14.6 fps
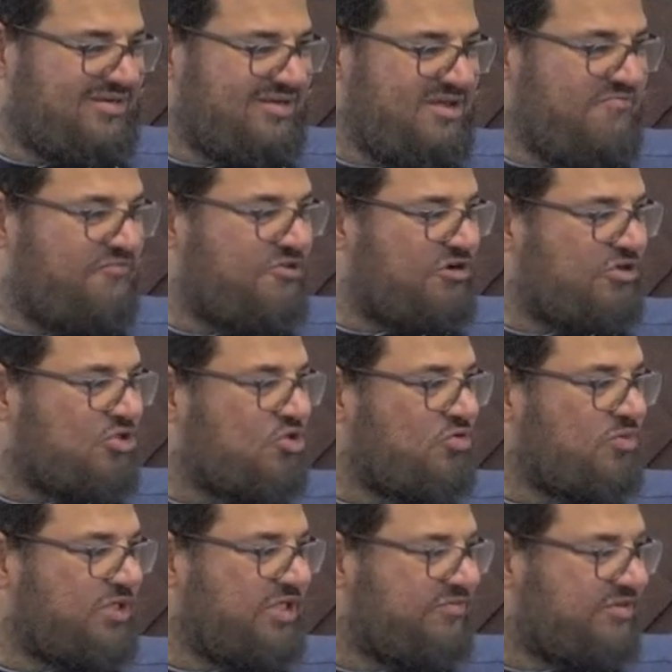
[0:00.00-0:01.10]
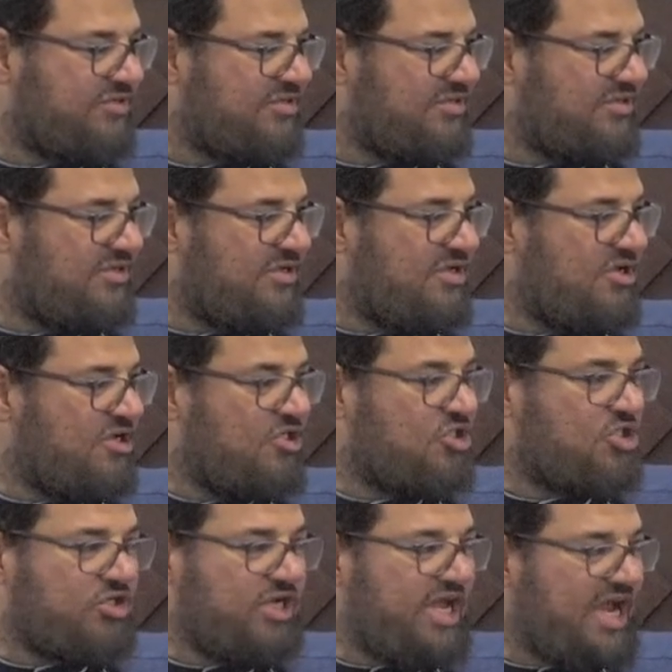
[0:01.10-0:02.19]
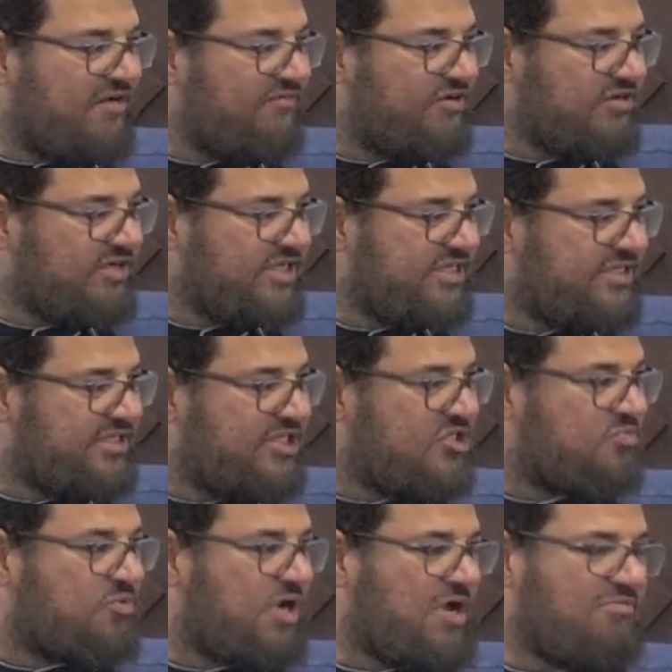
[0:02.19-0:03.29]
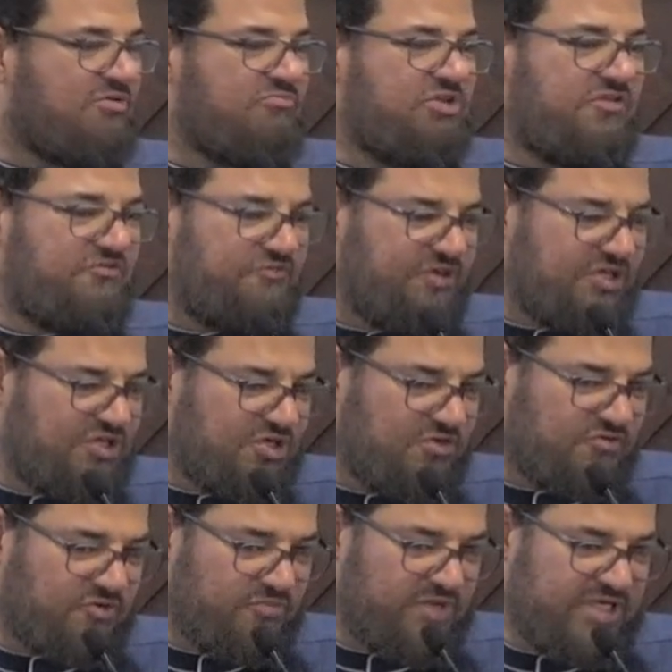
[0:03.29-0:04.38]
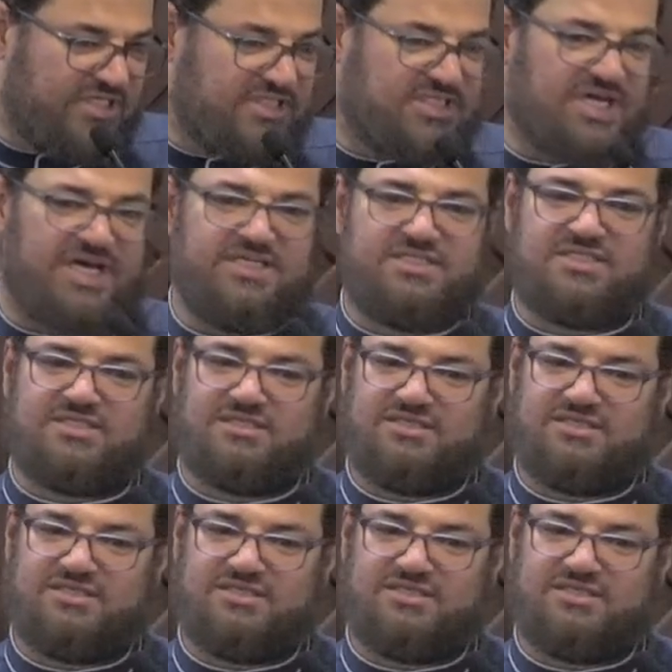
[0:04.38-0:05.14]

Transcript: if you're a true believer. Don't ever let this problem defeat you from inside.